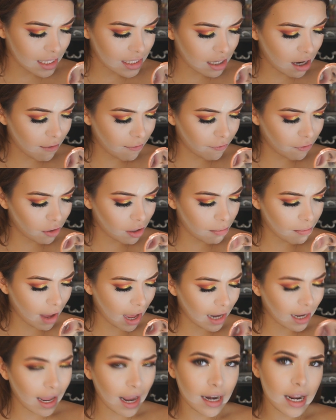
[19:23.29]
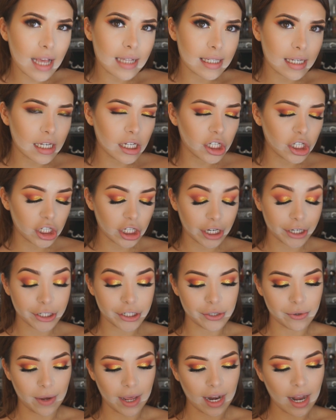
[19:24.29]
It's not fully matte. It kind of has like a
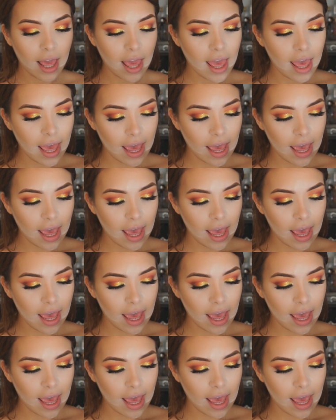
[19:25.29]
sheer to it.